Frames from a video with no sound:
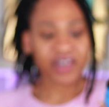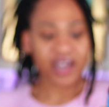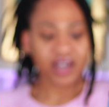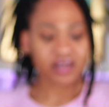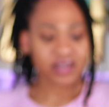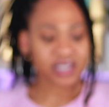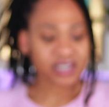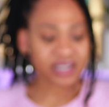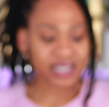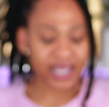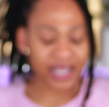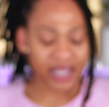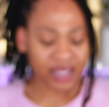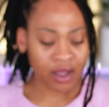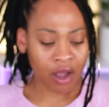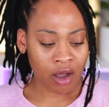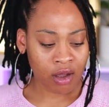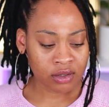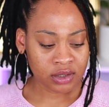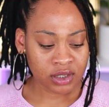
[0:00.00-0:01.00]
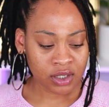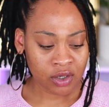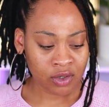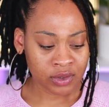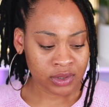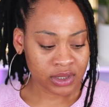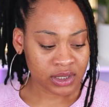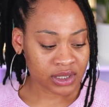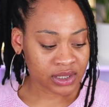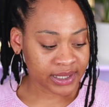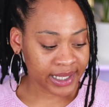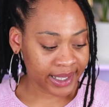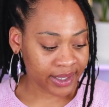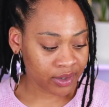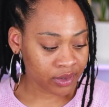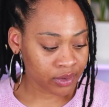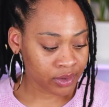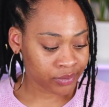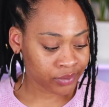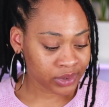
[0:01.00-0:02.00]
found this at Ulta on
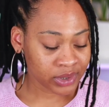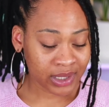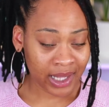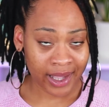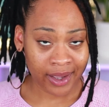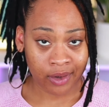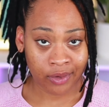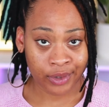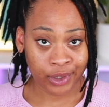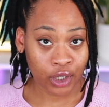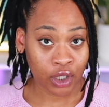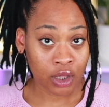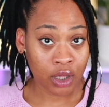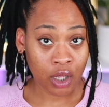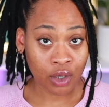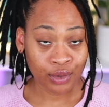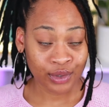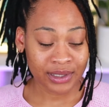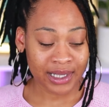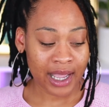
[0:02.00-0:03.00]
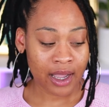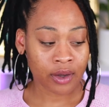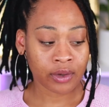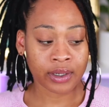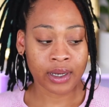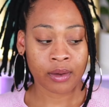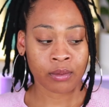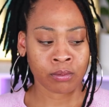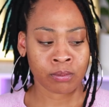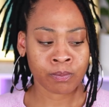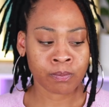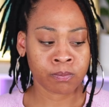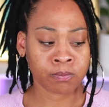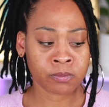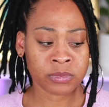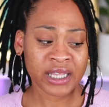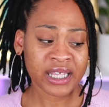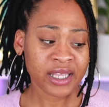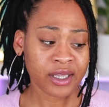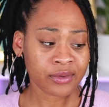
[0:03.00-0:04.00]
sale. It was like on a closeout, and I
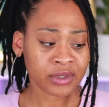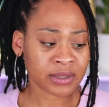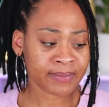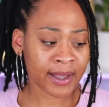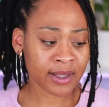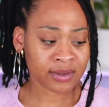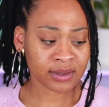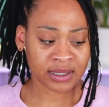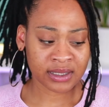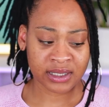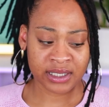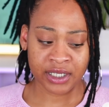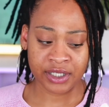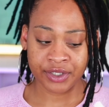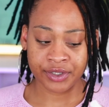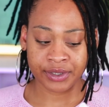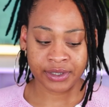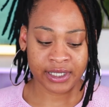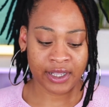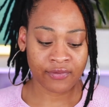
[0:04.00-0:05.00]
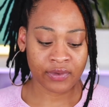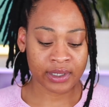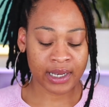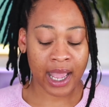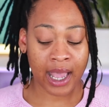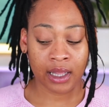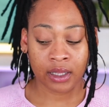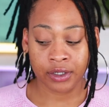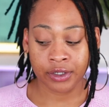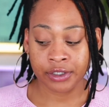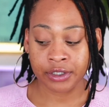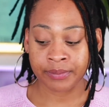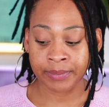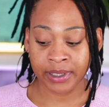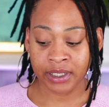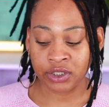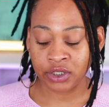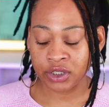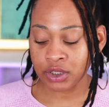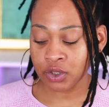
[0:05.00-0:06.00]
think it was about $6 or $7.
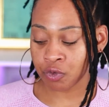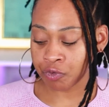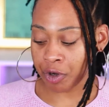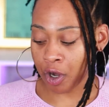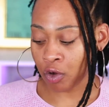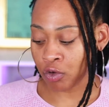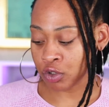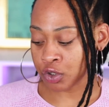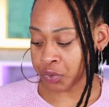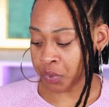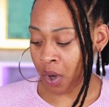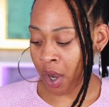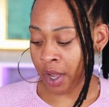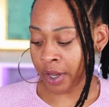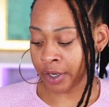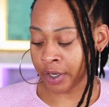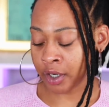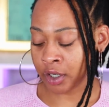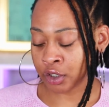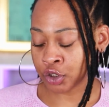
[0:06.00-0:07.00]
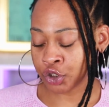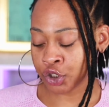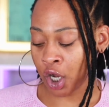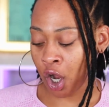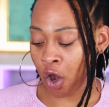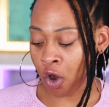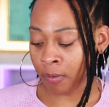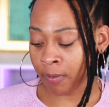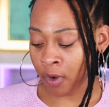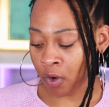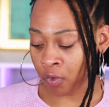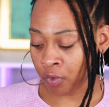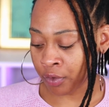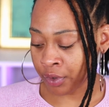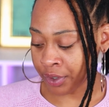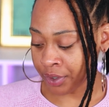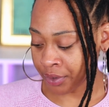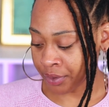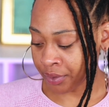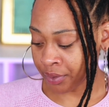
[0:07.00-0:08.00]
But it's just rose water, jojoba
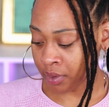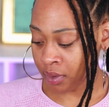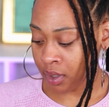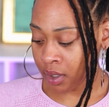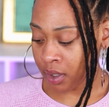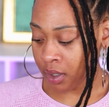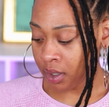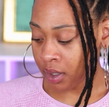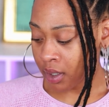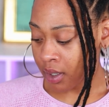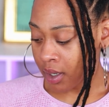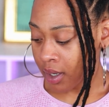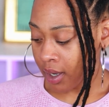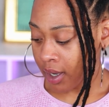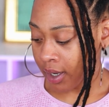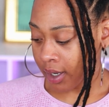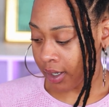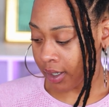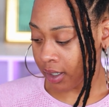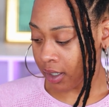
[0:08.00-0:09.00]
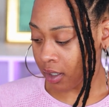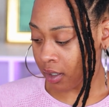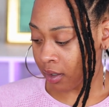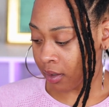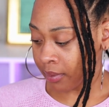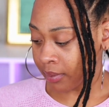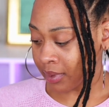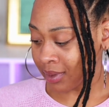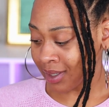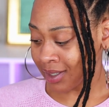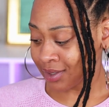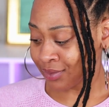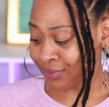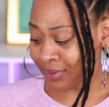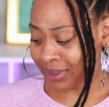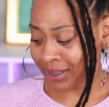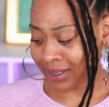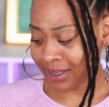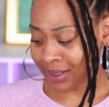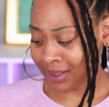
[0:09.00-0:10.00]
oil, and that's
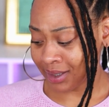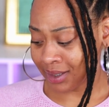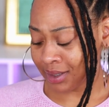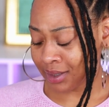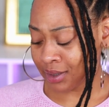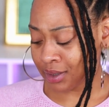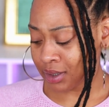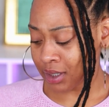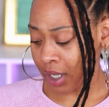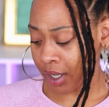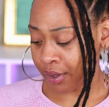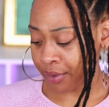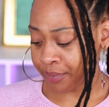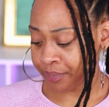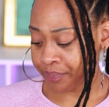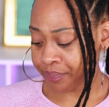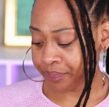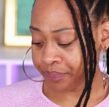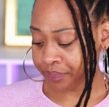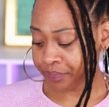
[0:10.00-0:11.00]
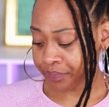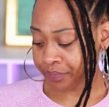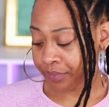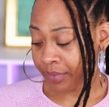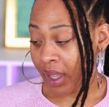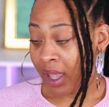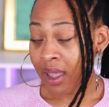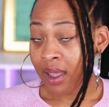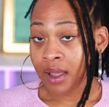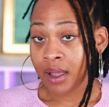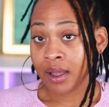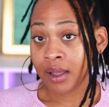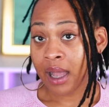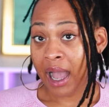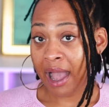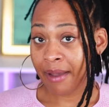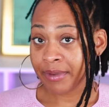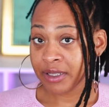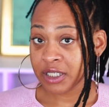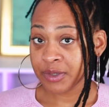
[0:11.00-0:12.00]
really it. So
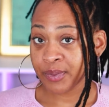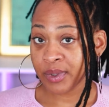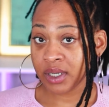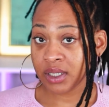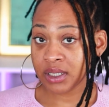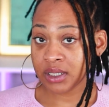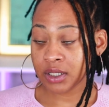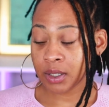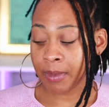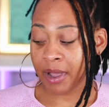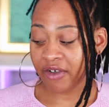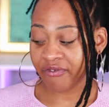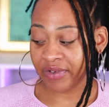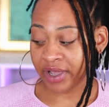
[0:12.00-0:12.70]
I've been spraying this on my